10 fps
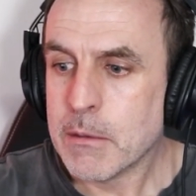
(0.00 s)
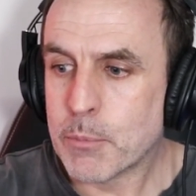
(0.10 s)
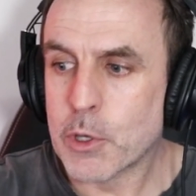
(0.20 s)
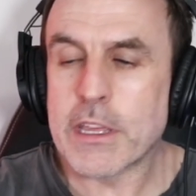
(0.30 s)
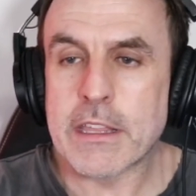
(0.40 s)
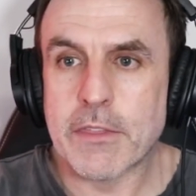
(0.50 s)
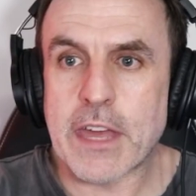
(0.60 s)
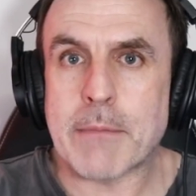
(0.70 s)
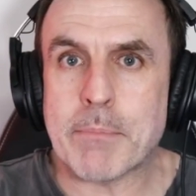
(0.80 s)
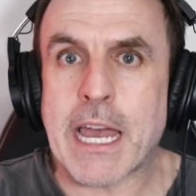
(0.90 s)
putting
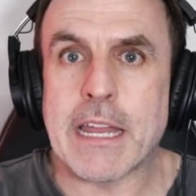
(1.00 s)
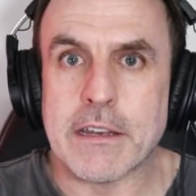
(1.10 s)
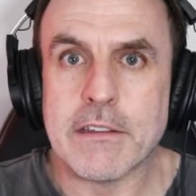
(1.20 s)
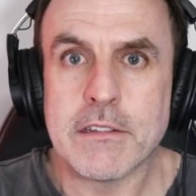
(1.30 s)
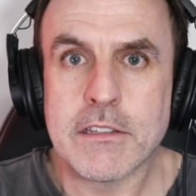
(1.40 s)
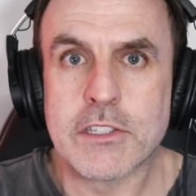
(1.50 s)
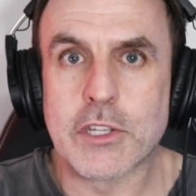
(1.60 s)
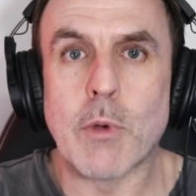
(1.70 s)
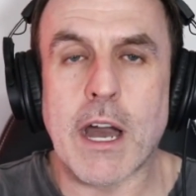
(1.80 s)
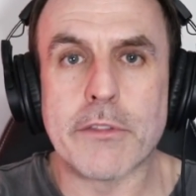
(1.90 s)
that pattern
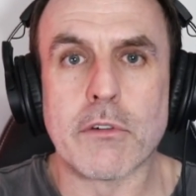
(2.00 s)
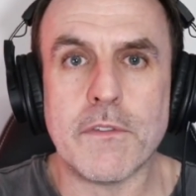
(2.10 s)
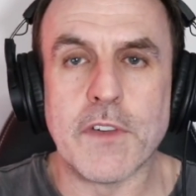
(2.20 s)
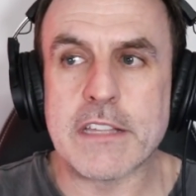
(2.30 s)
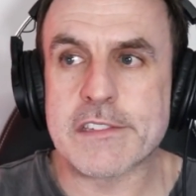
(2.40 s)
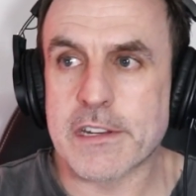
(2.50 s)
to other events